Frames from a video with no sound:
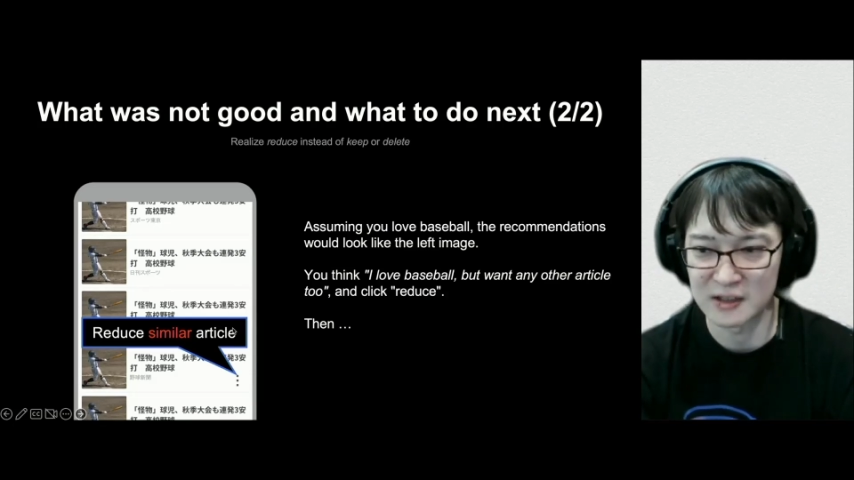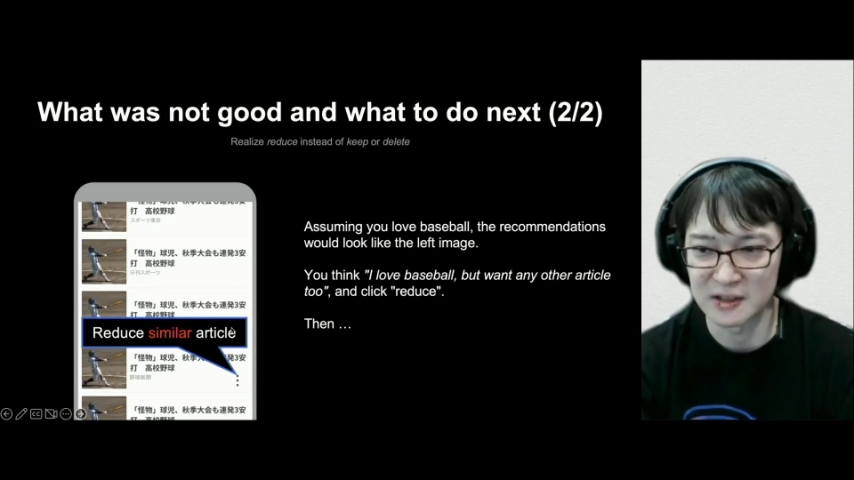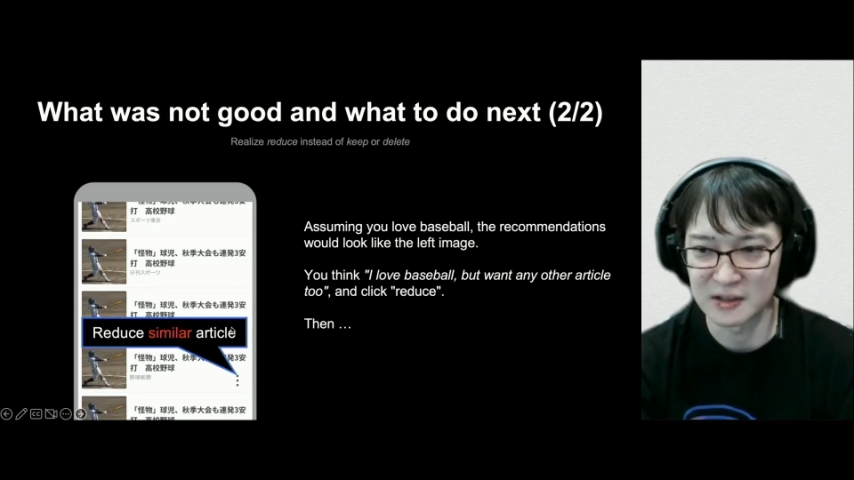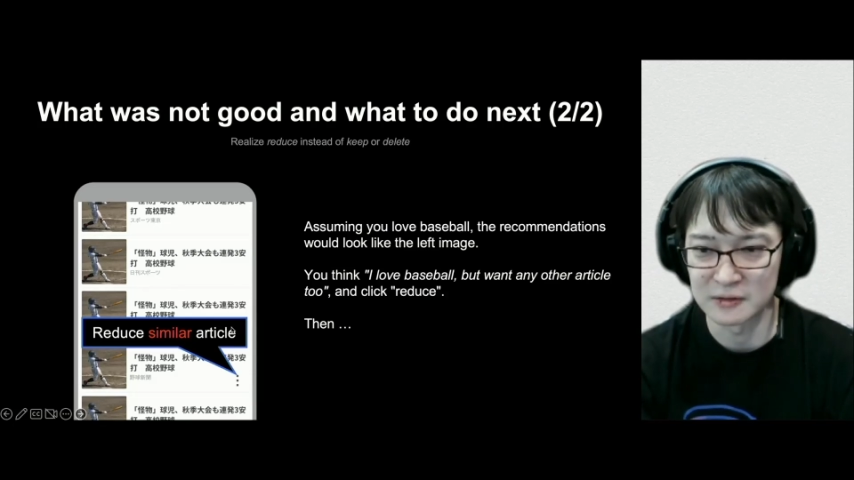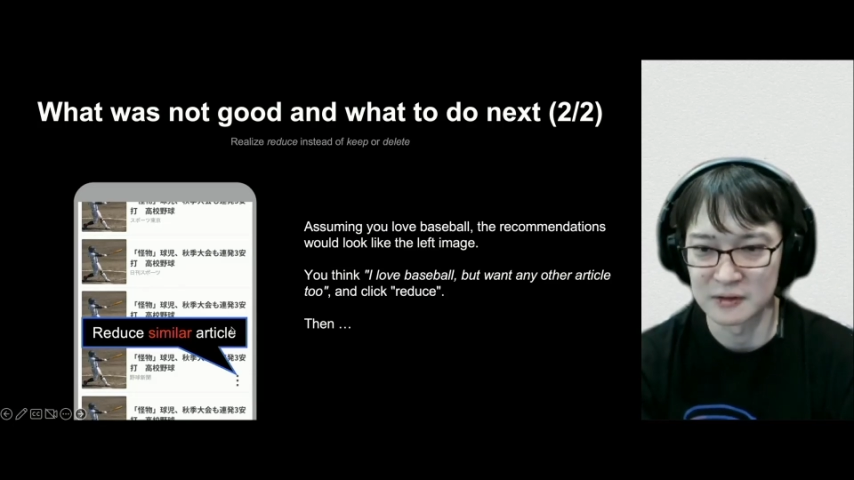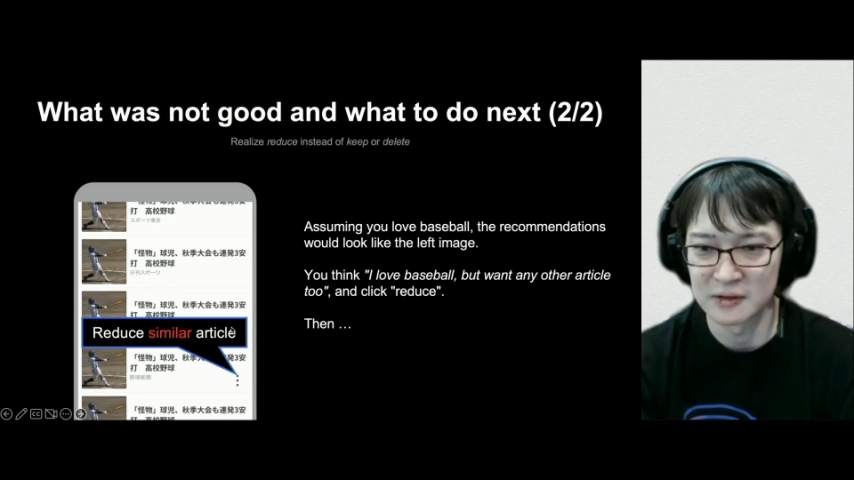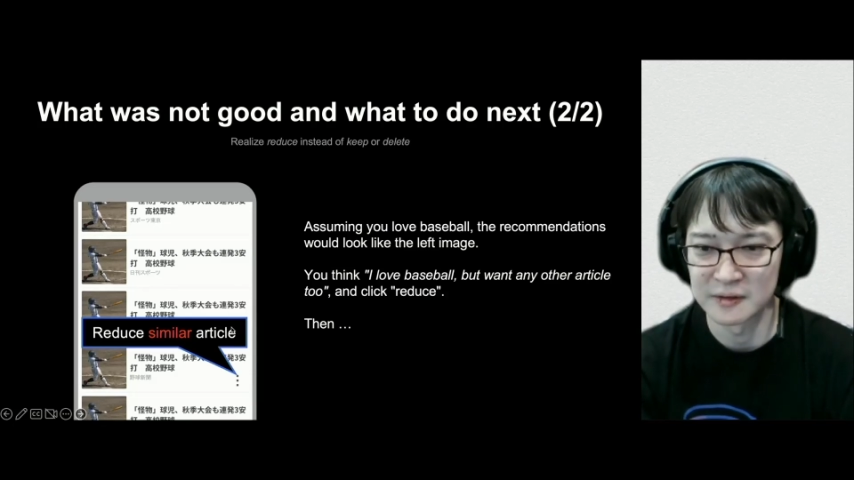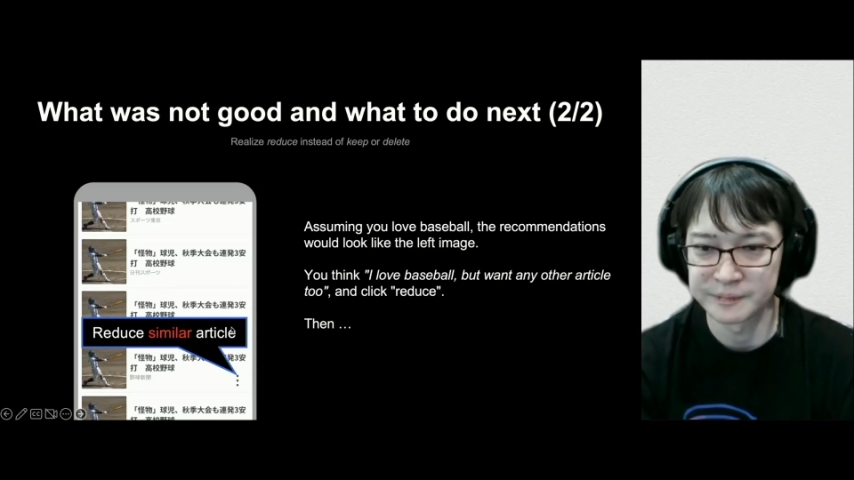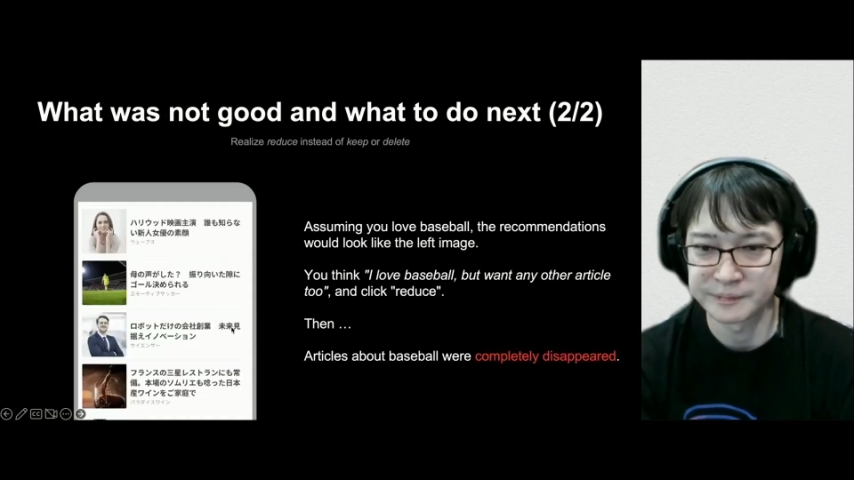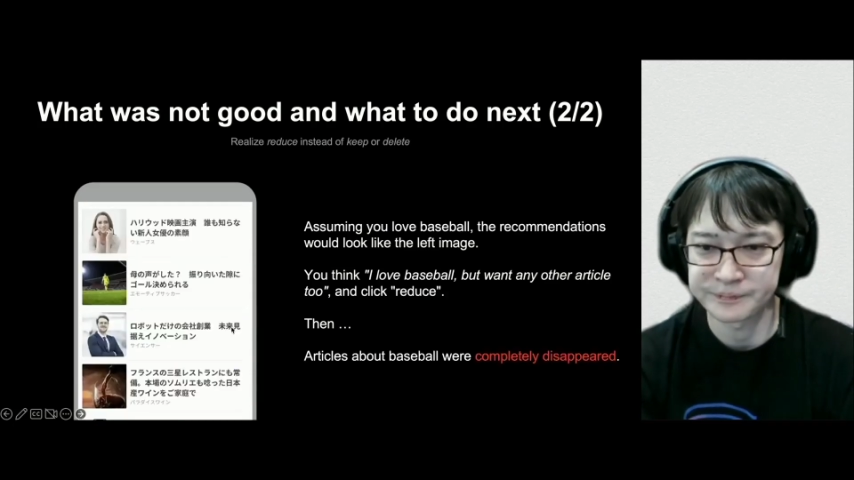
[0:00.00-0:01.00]
the
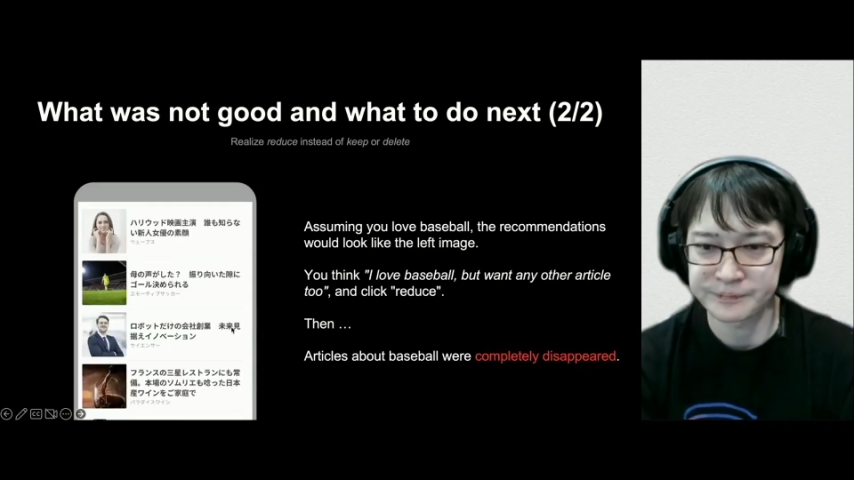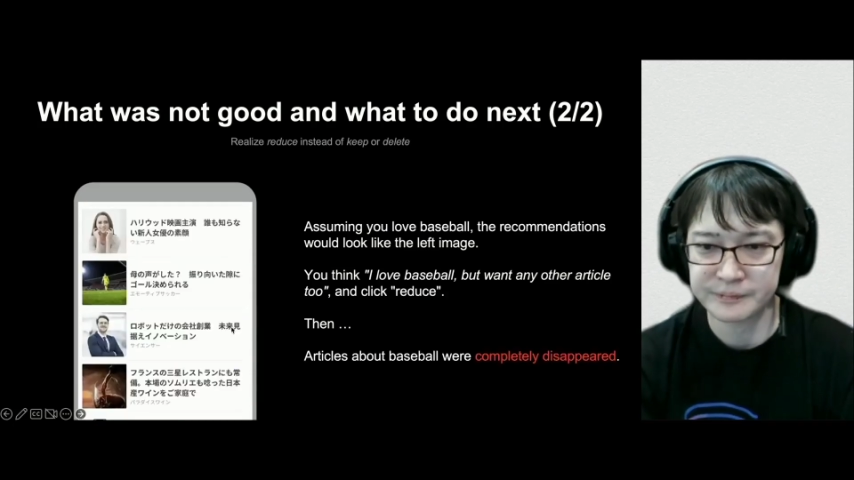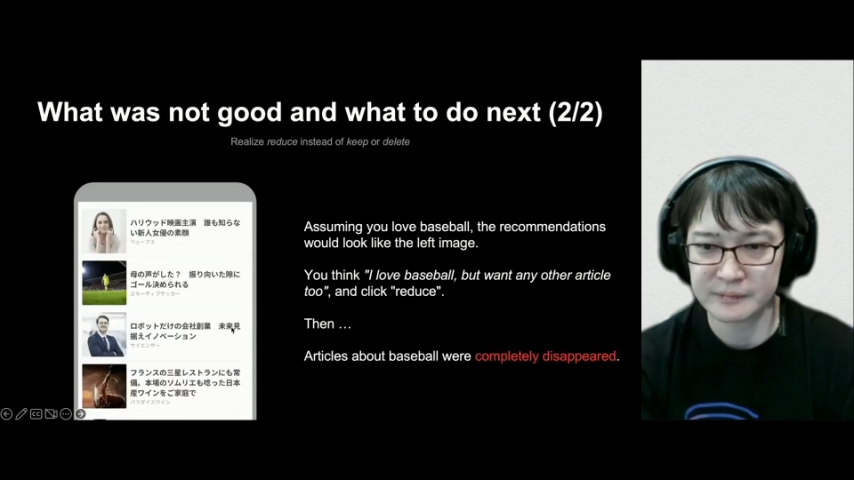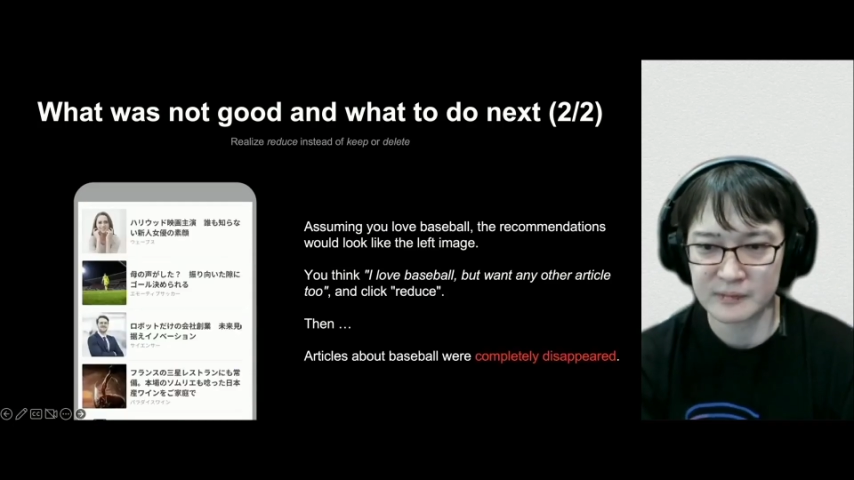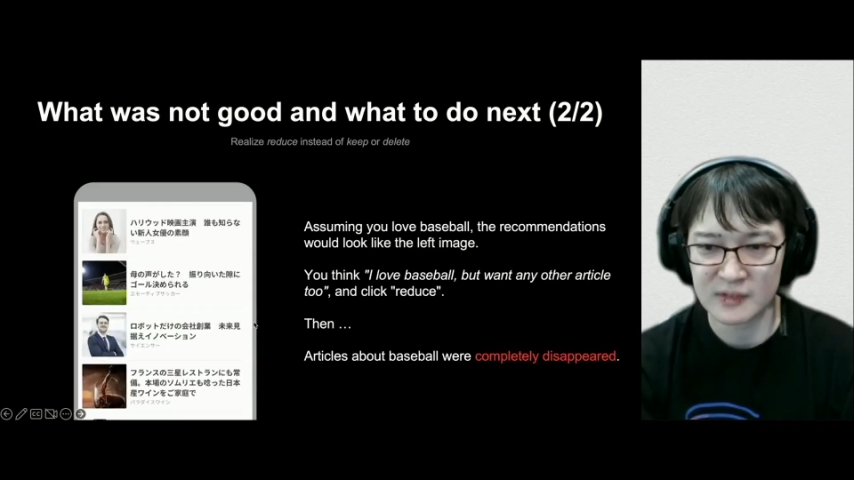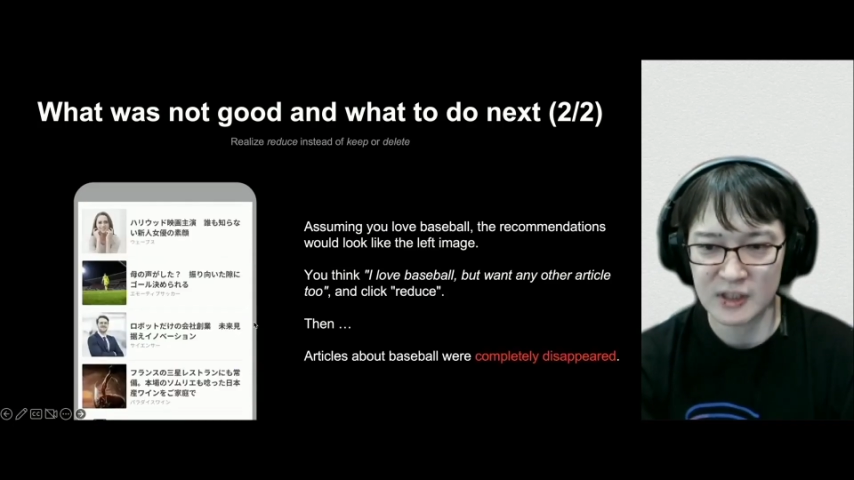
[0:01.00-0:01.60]
reduce button.